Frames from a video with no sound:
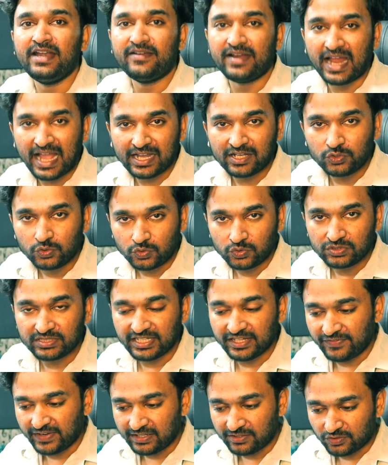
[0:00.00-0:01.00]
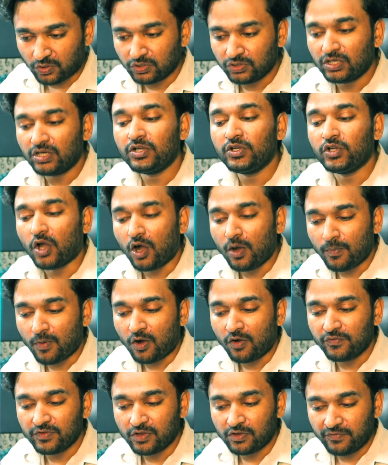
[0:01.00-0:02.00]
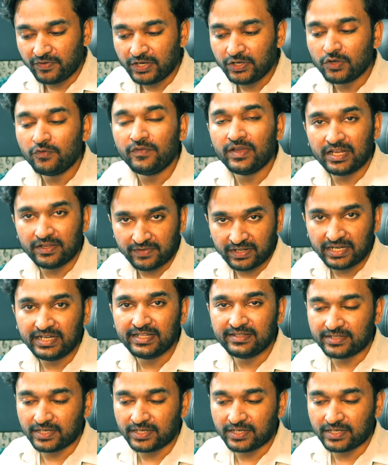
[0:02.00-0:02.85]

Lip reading: drag those effects on the top of your video wherever it is